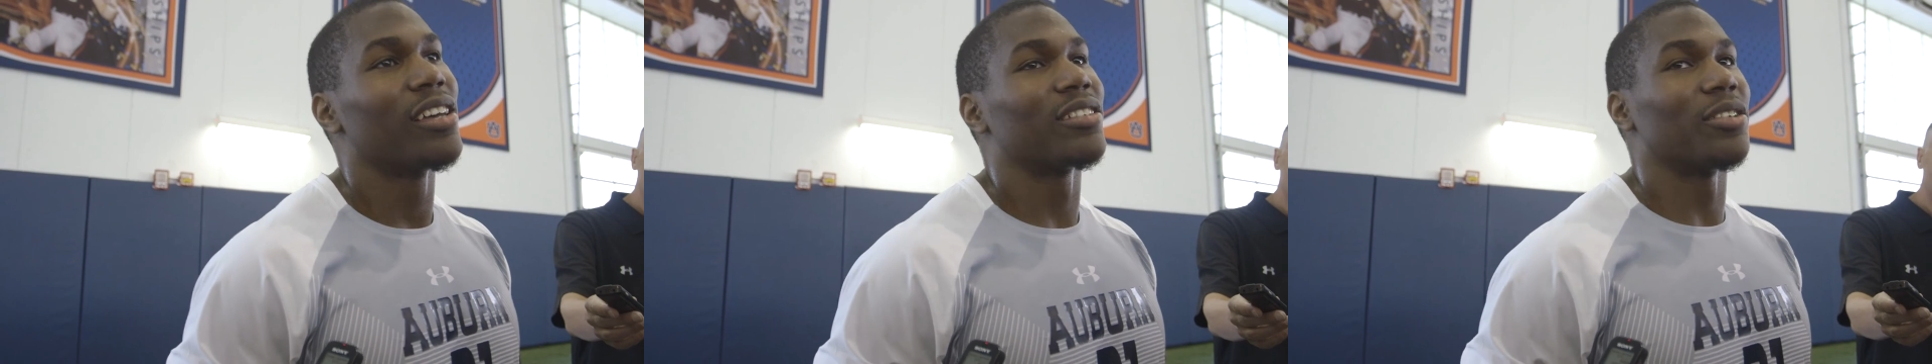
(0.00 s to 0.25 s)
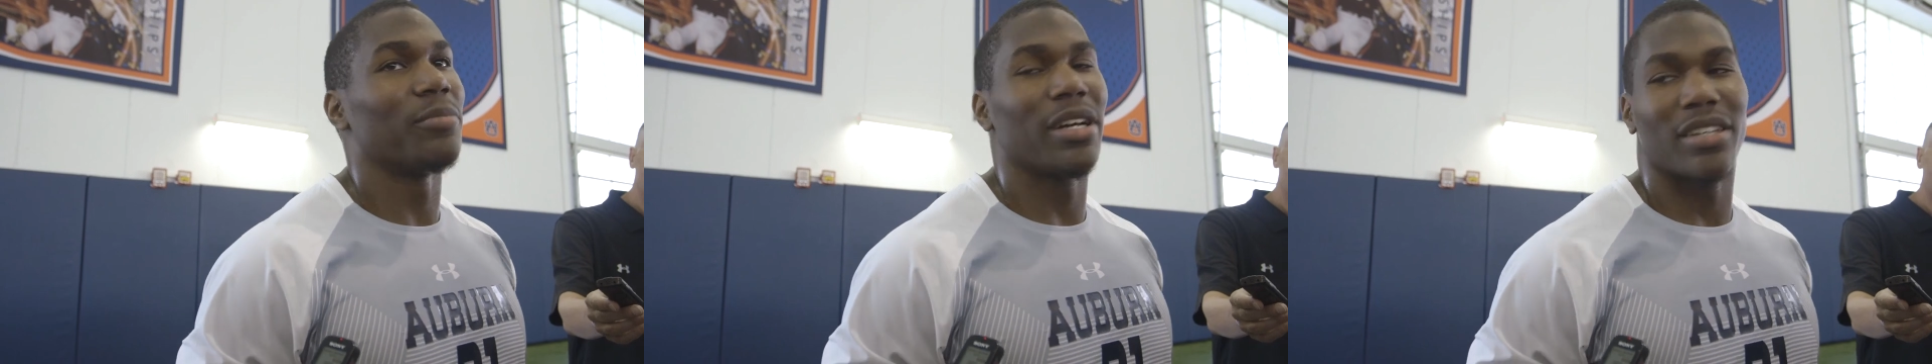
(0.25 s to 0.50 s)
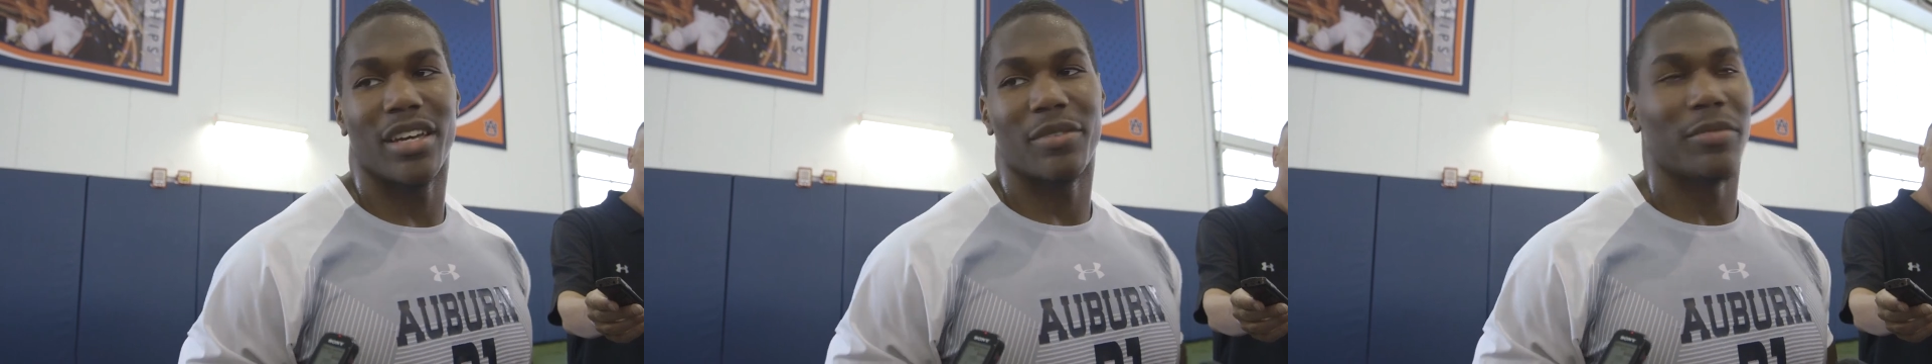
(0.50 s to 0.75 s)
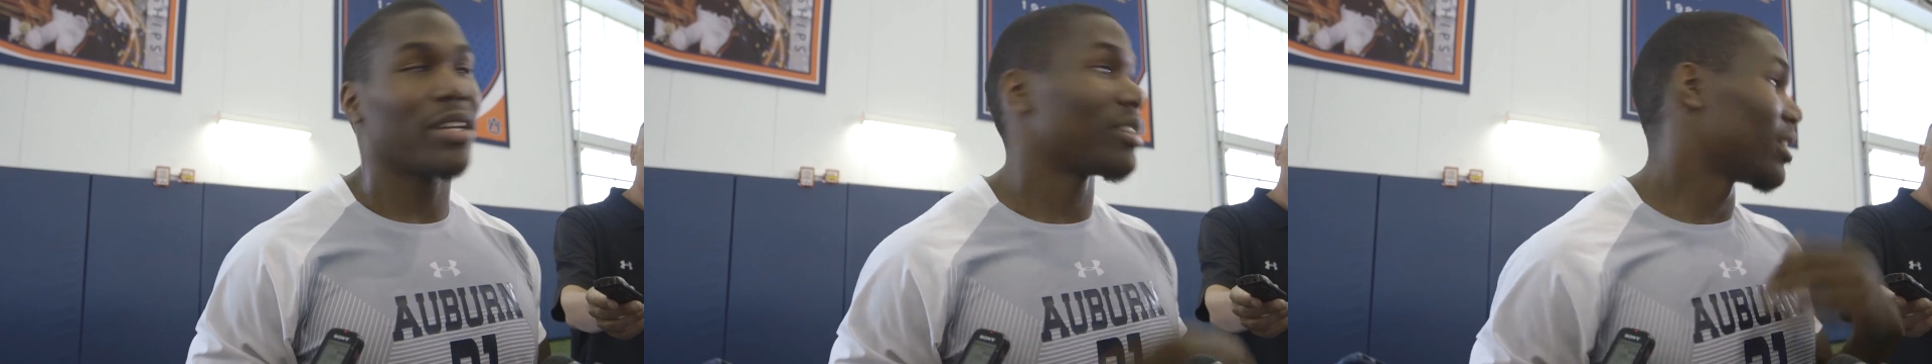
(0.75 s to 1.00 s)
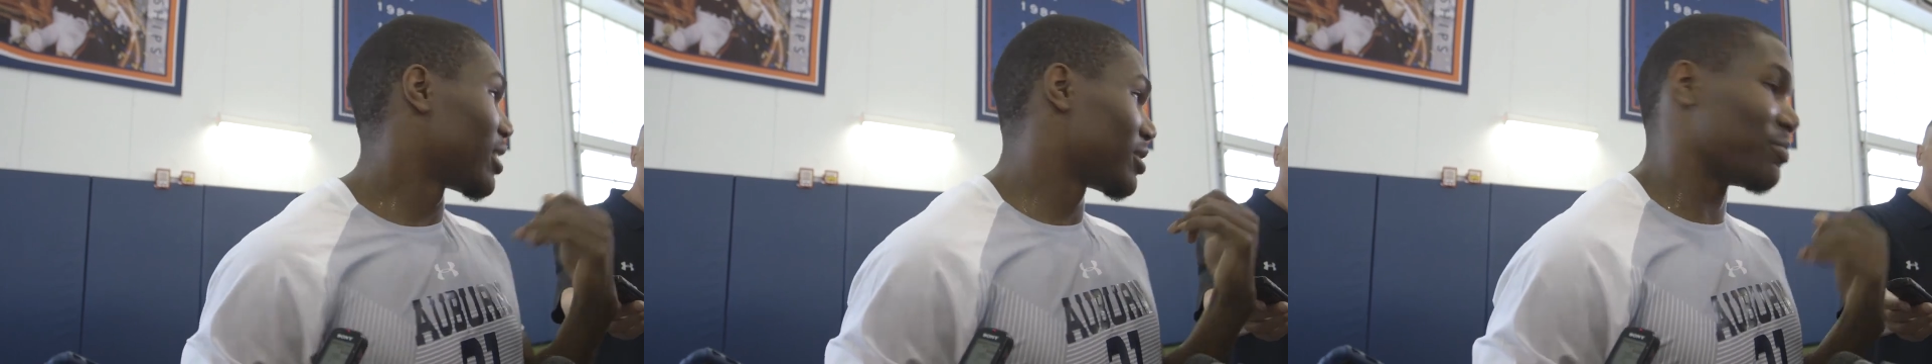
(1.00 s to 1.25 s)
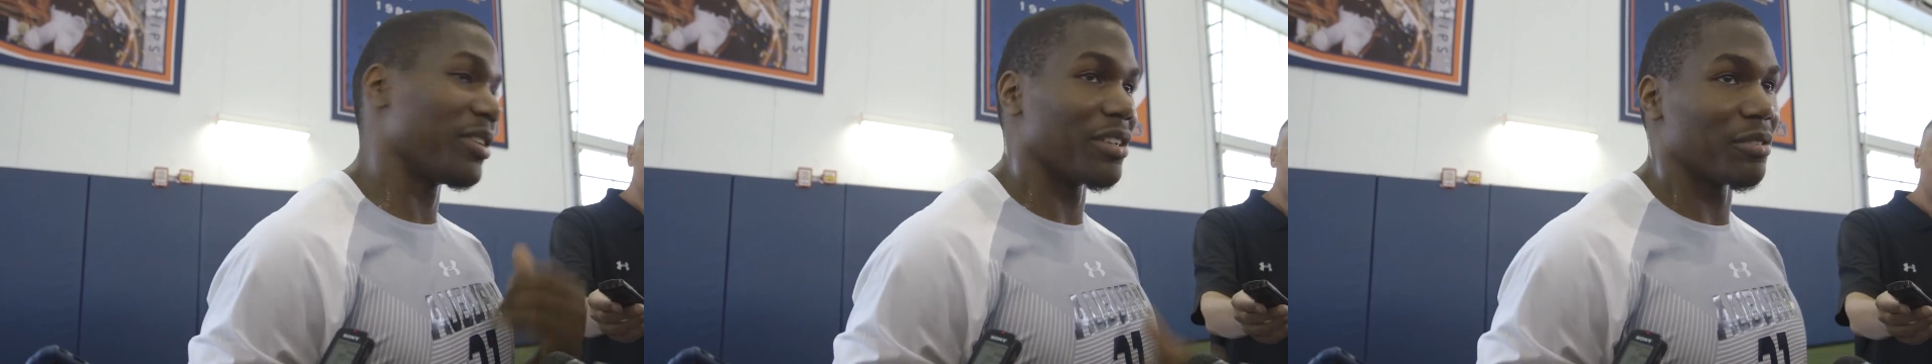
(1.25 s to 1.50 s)
so my dad my dad's
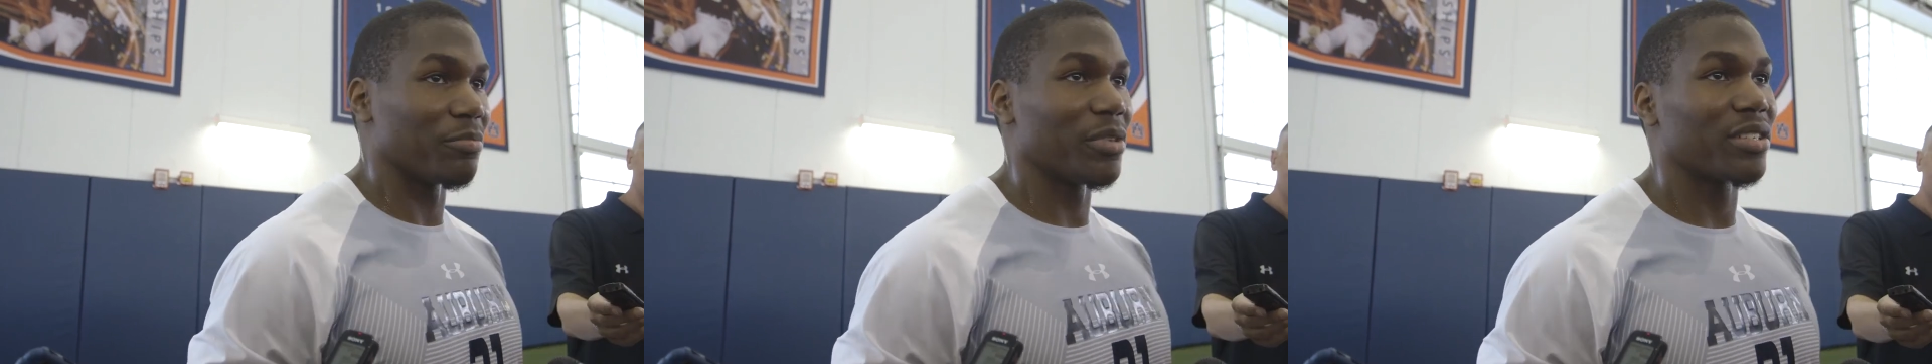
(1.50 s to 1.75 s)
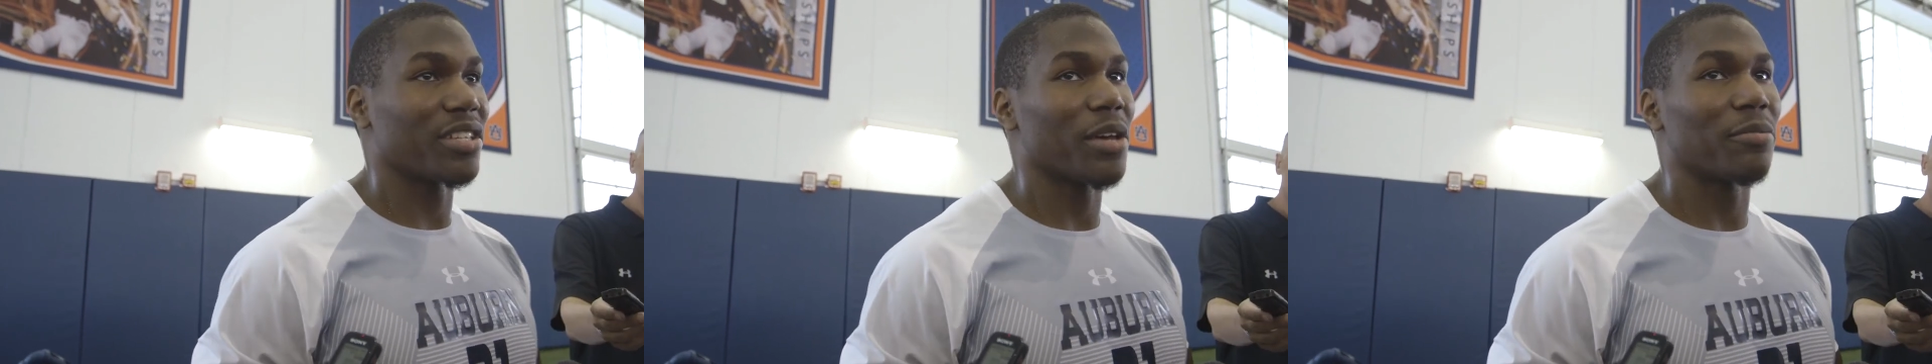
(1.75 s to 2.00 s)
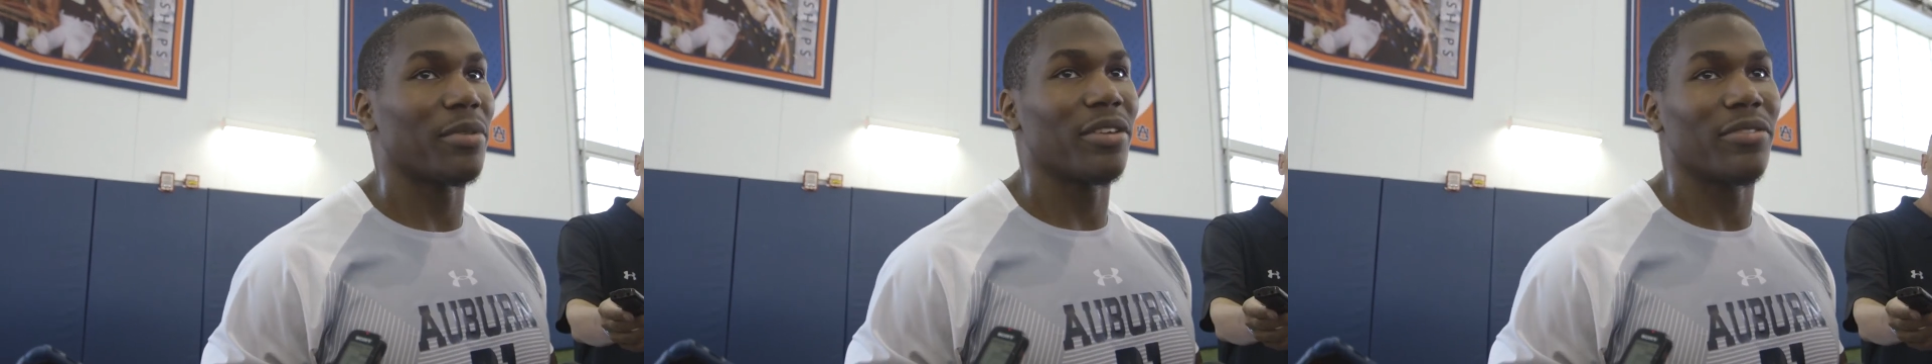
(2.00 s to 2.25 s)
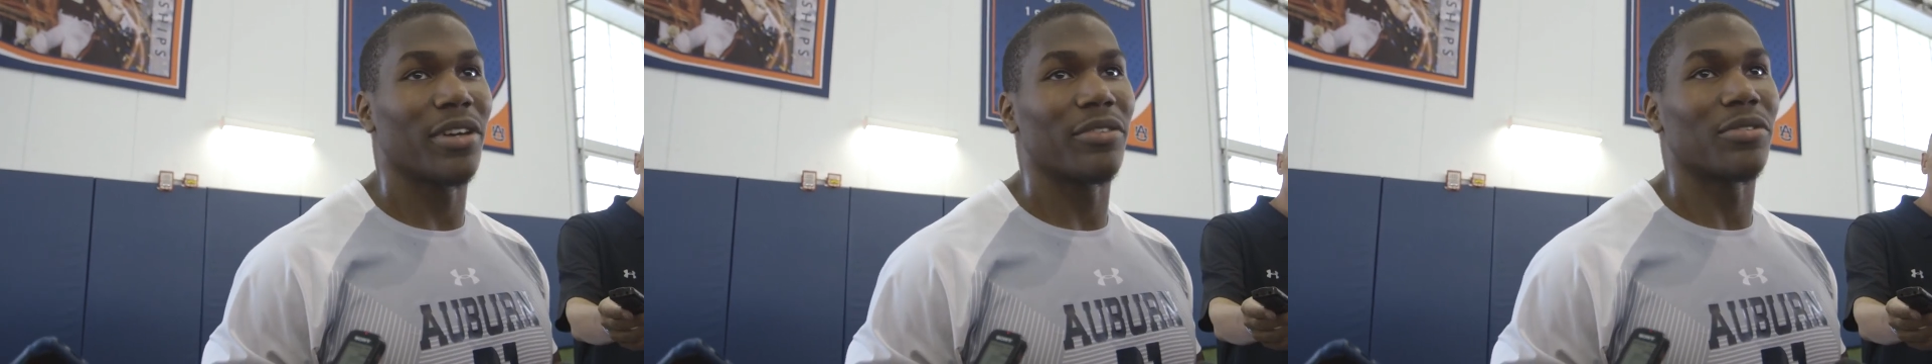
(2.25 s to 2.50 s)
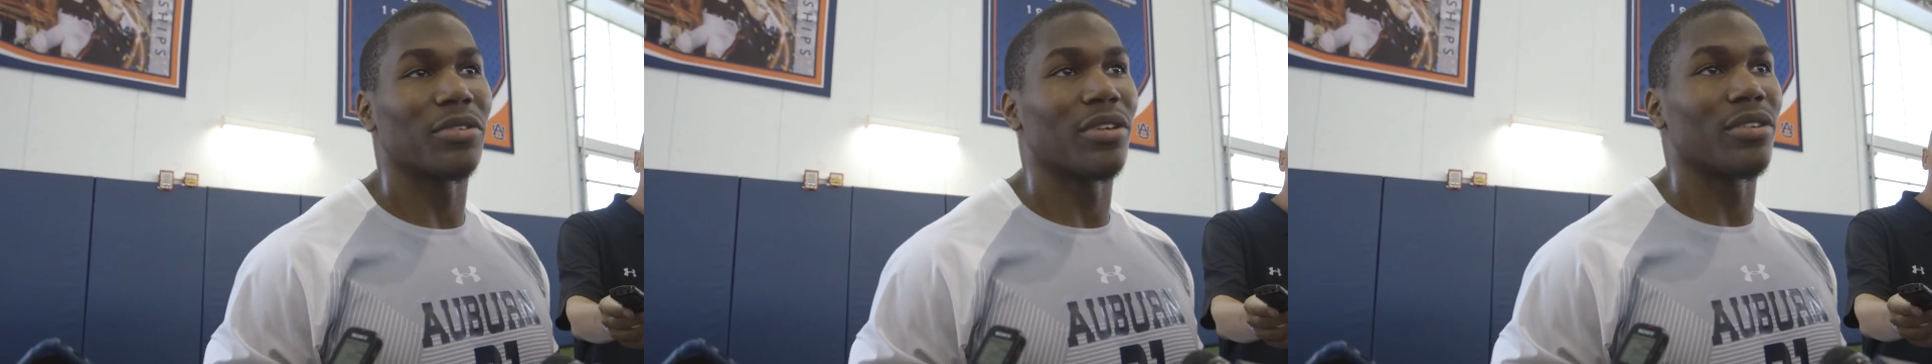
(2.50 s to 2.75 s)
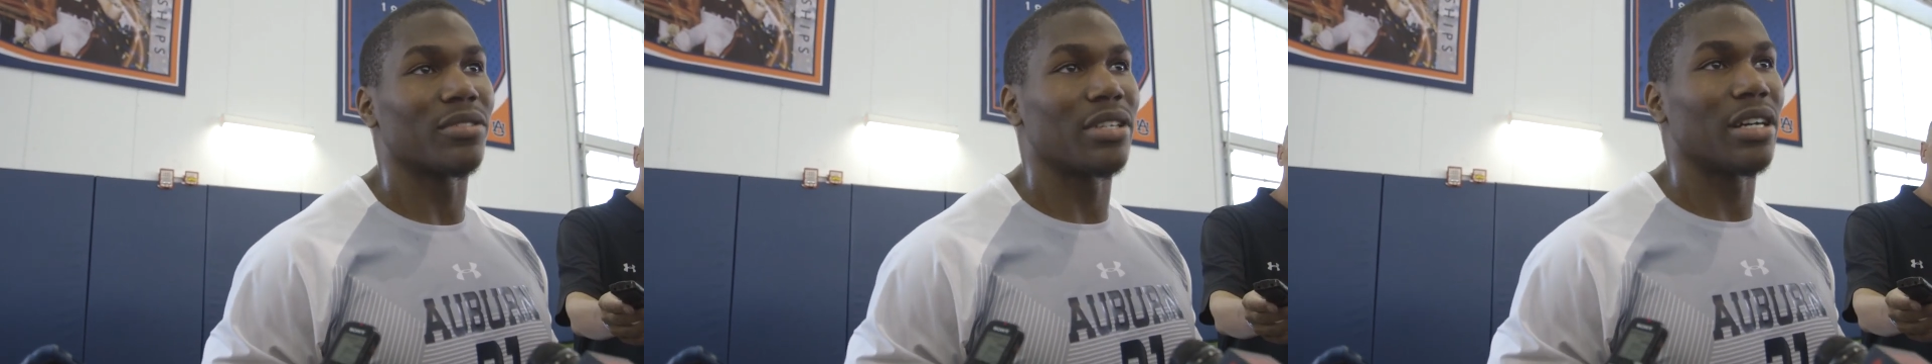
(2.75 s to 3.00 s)
been a big Tampa Bay fan for a
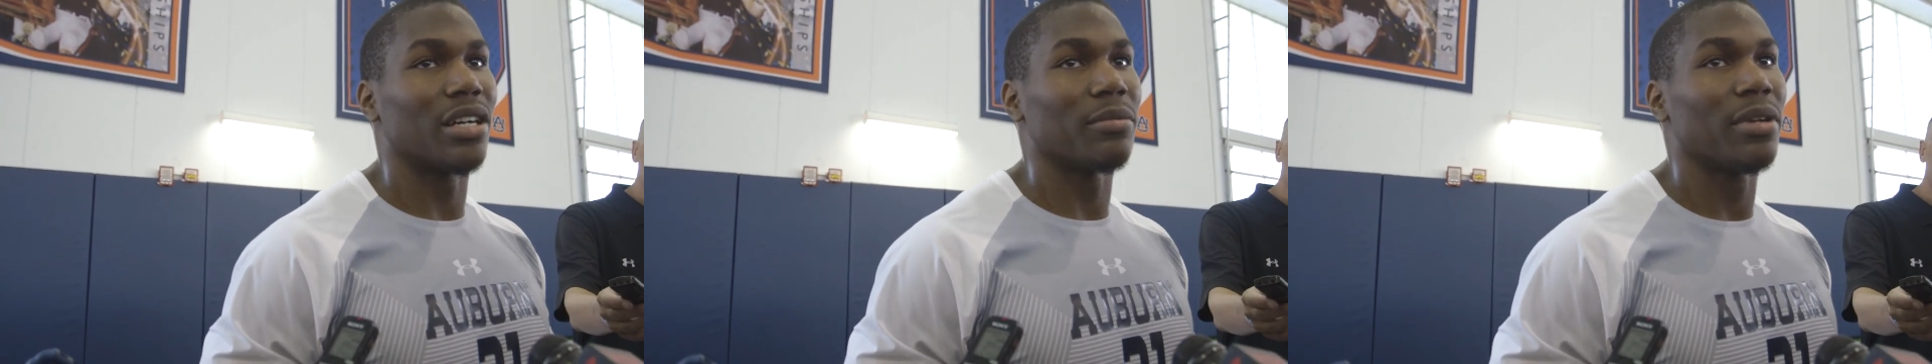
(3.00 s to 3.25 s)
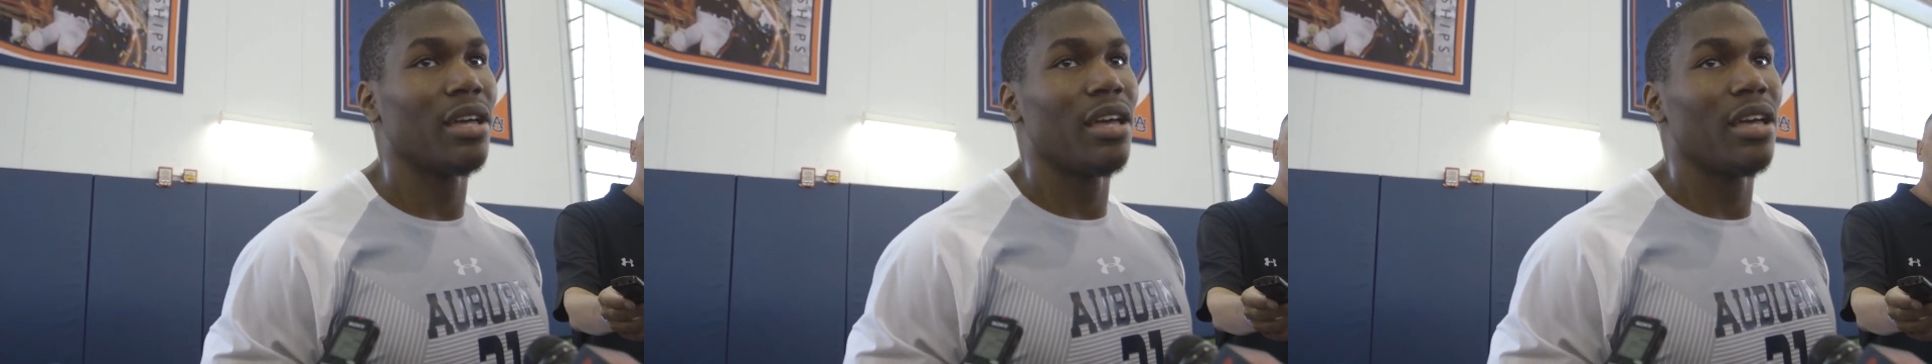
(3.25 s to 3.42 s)
long time,